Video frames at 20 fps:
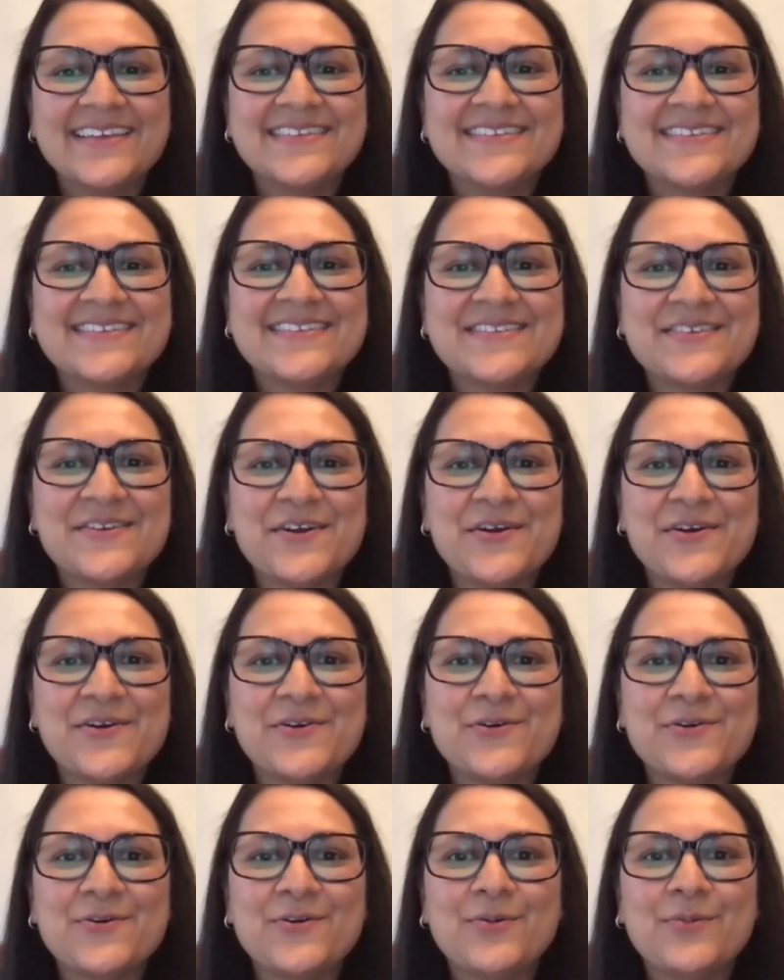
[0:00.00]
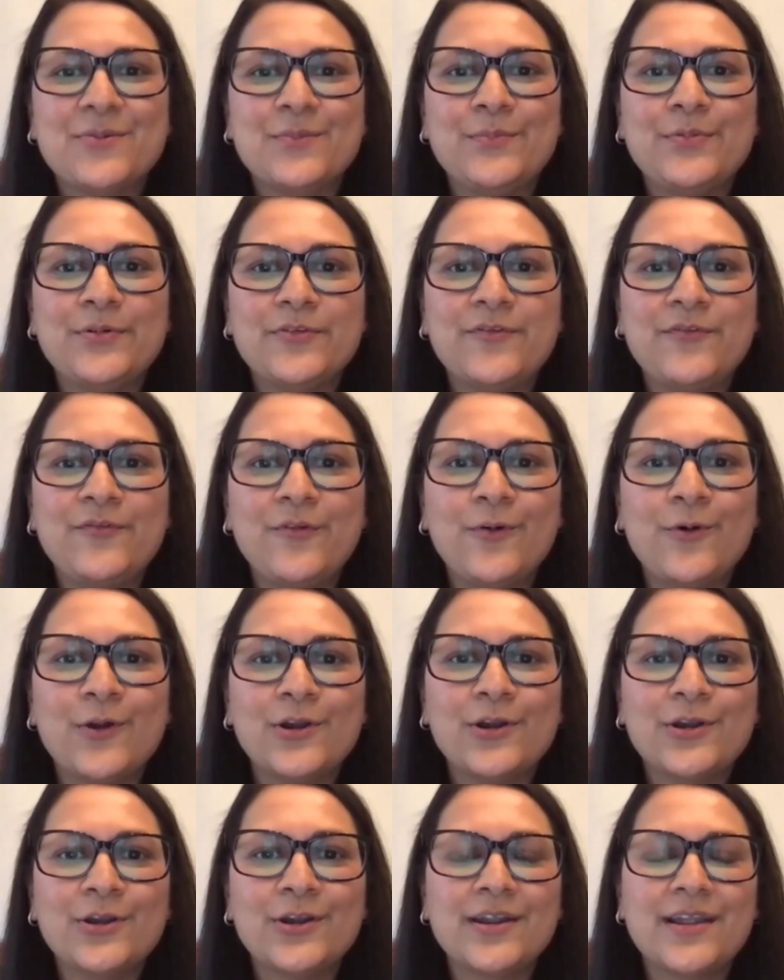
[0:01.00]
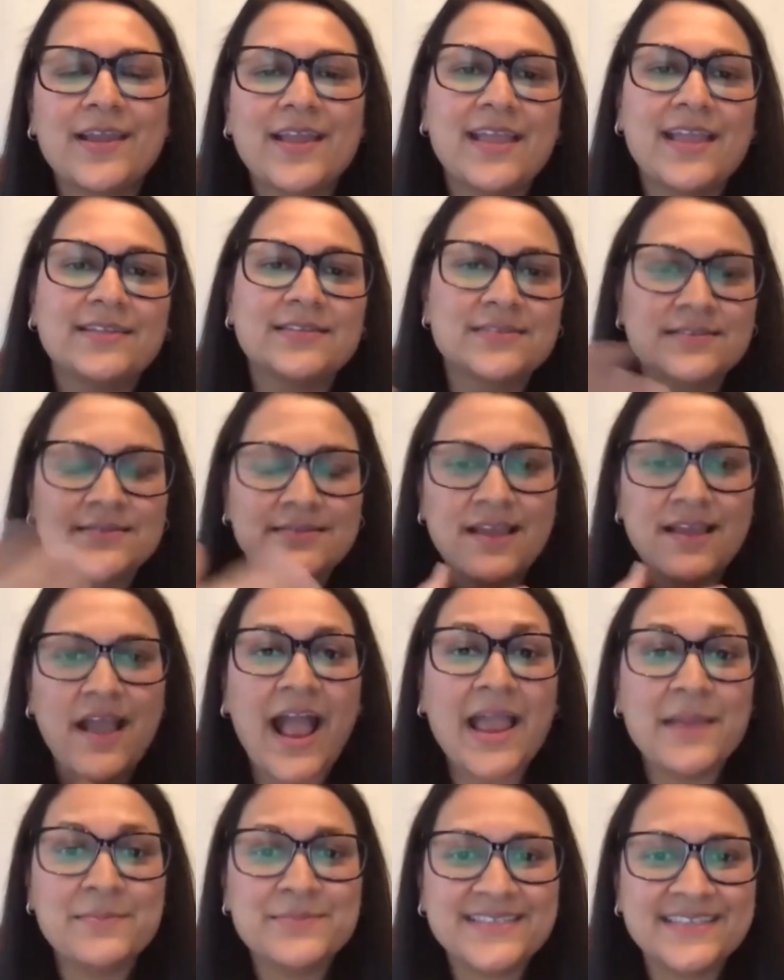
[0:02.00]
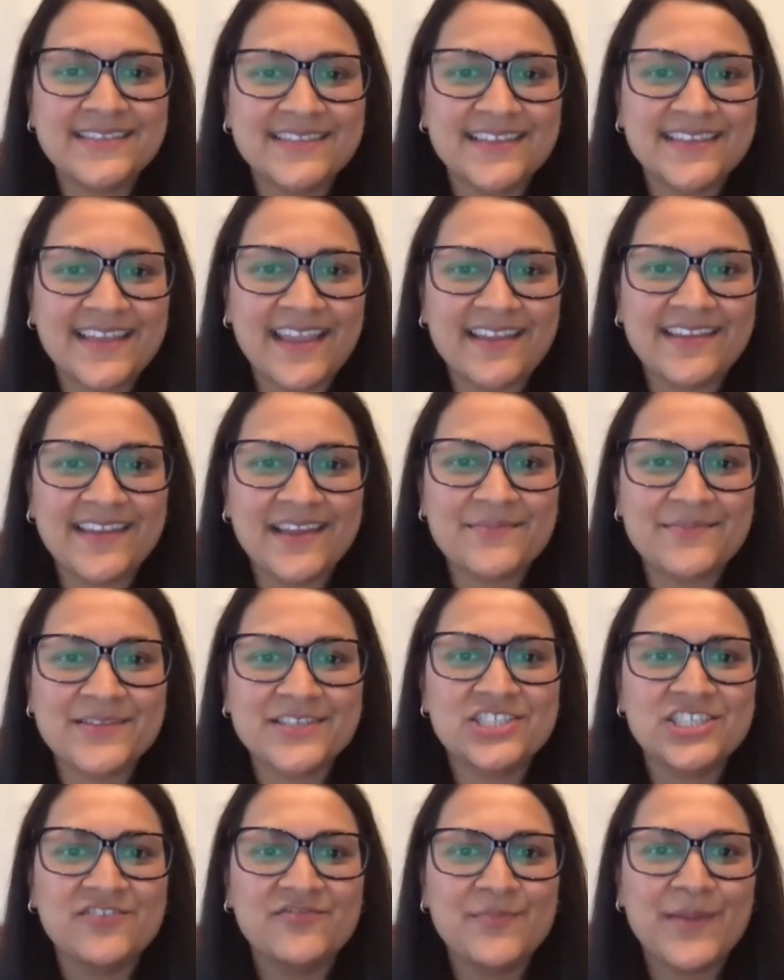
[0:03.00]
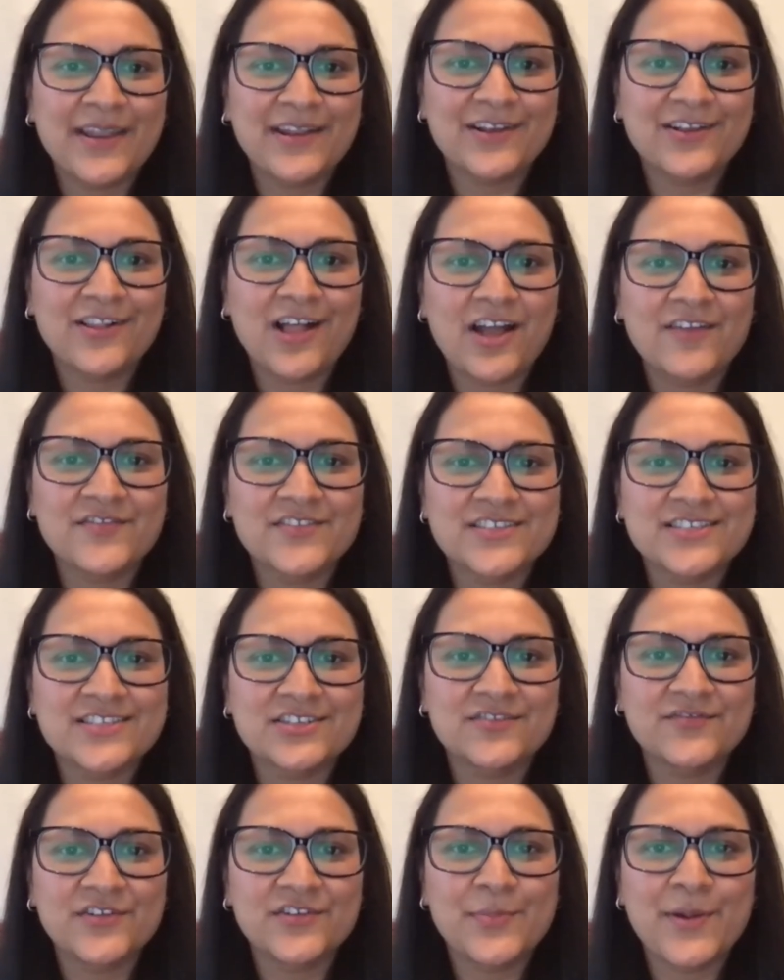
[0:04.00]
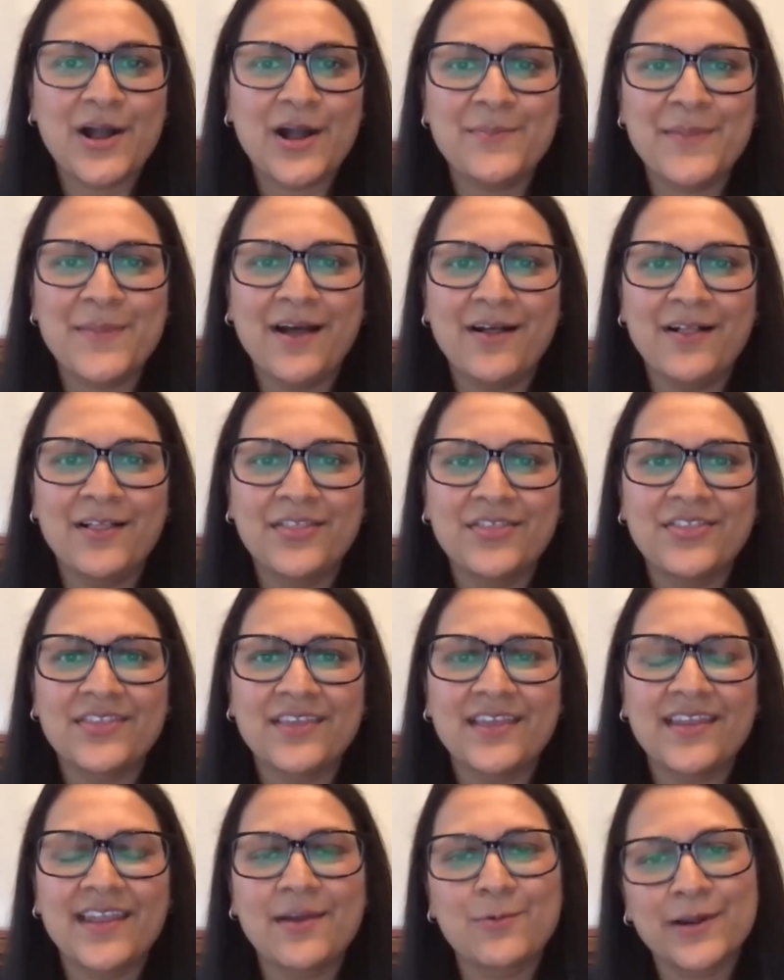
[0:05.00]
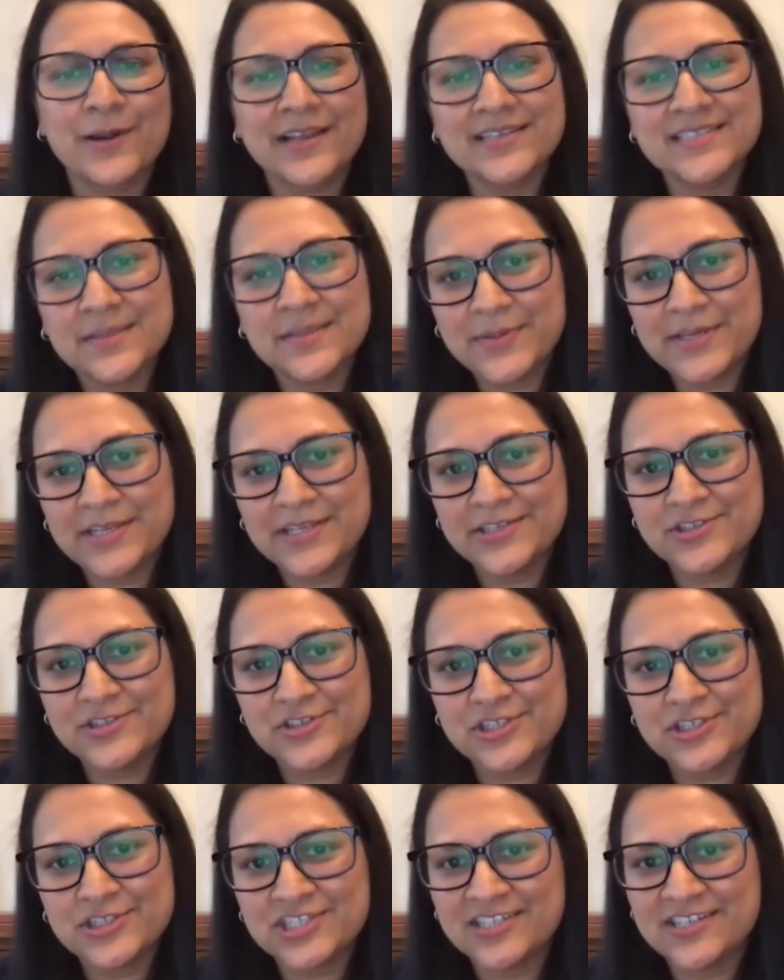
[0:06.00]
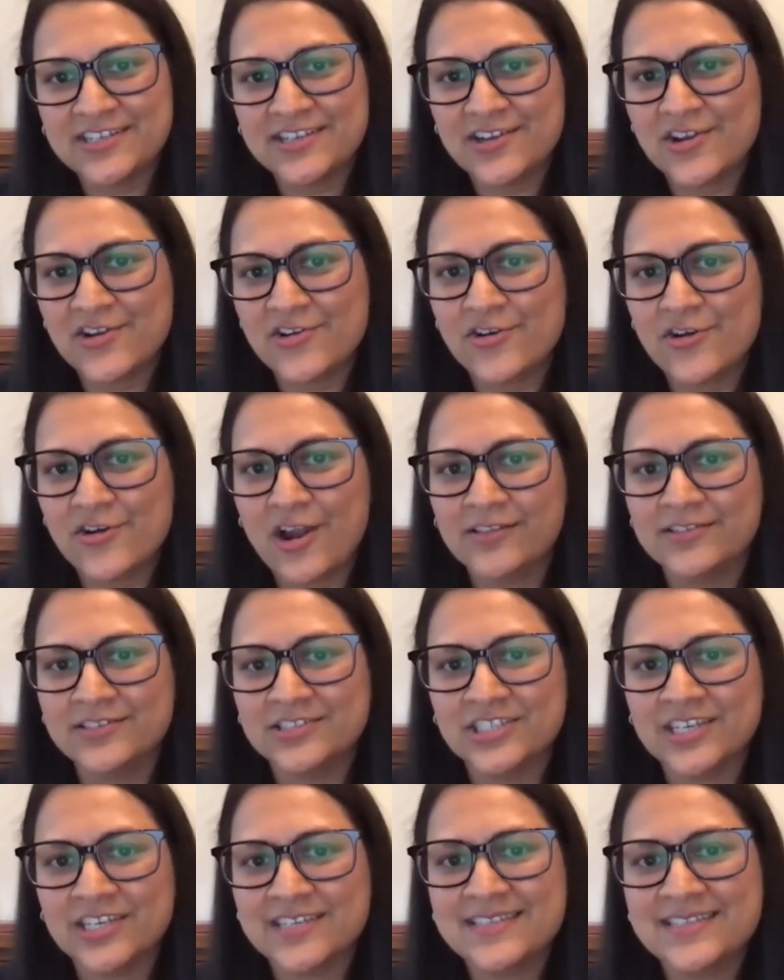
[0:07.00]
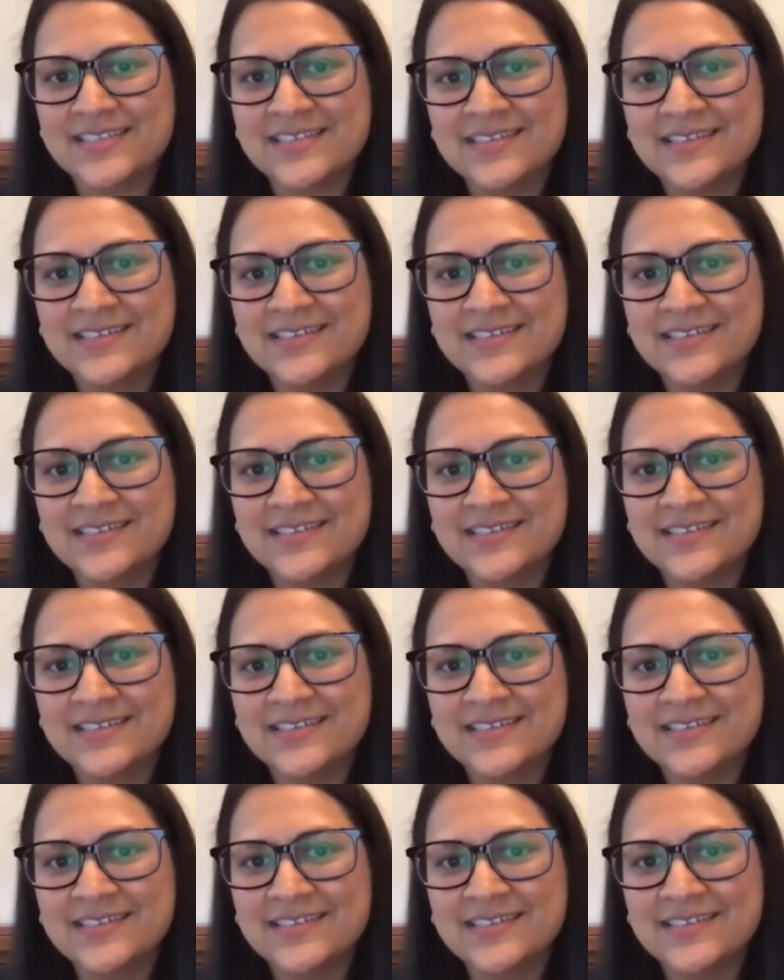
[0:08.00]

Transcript: So and I'm Sita Katie, I'm the Chief Medical Officer for Palm Health, and I work as a pediatrician and a neurologist.